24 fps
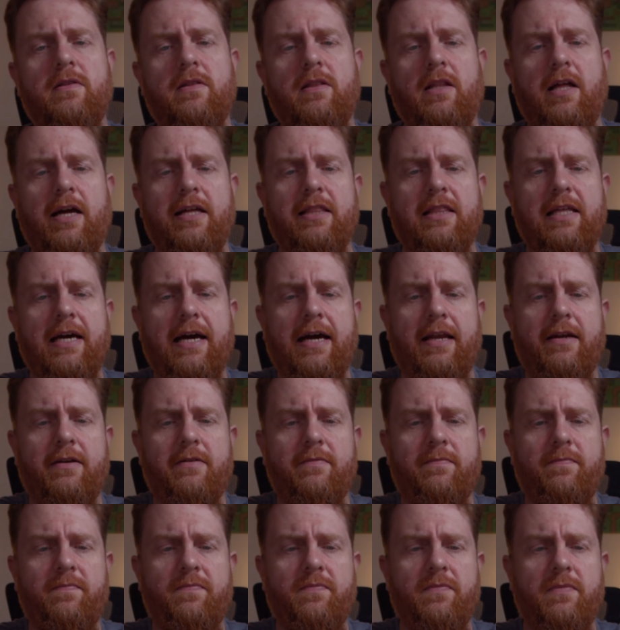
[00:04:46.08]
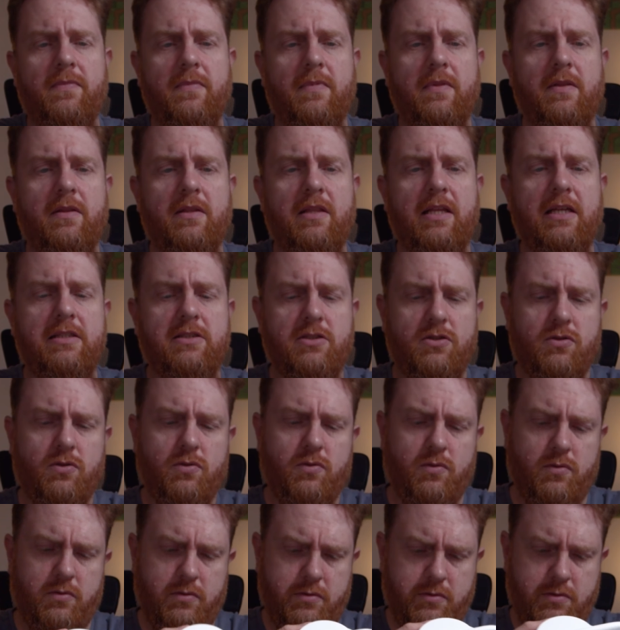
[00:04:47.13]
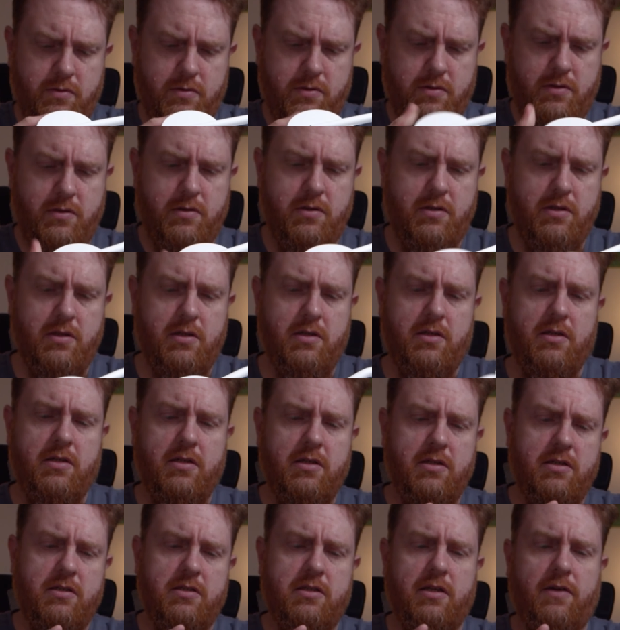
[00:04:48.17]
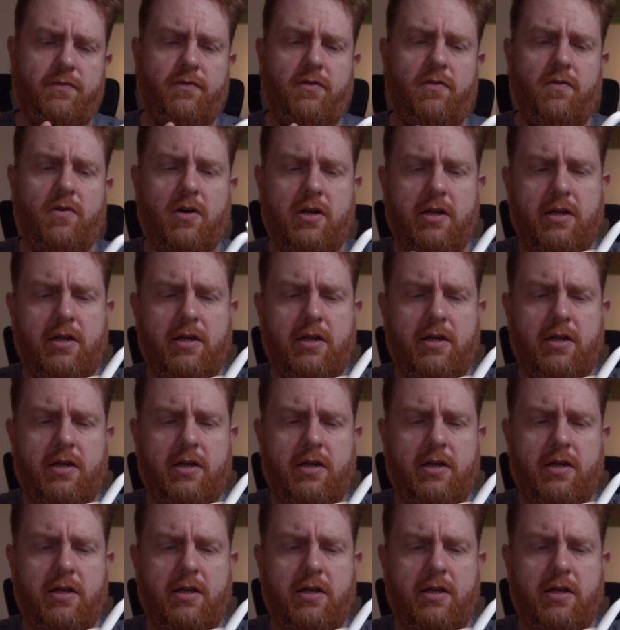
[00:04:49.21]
like that. That's cool. So if you've got